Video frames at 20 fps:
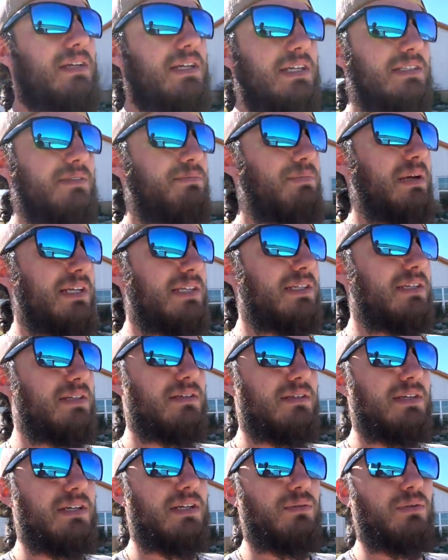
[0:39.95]
It's
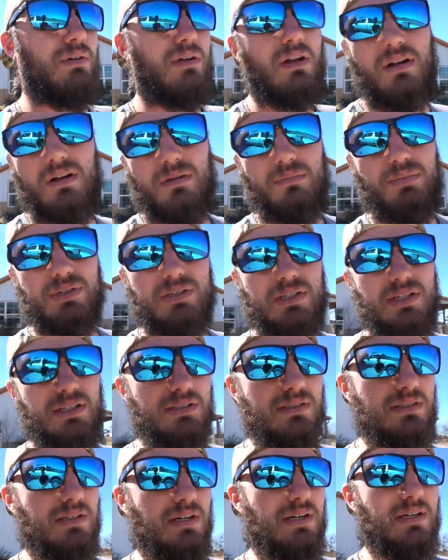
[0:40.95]
basically one hundred
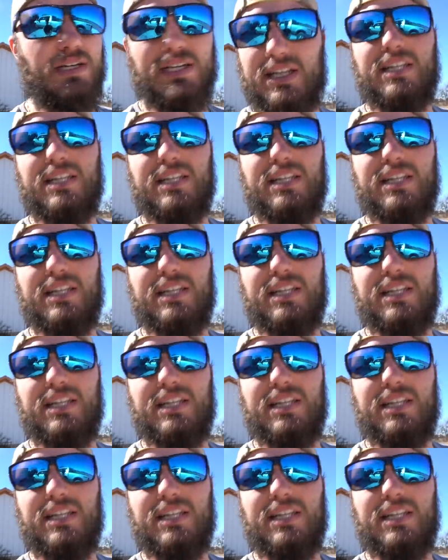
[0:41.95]
percent stock.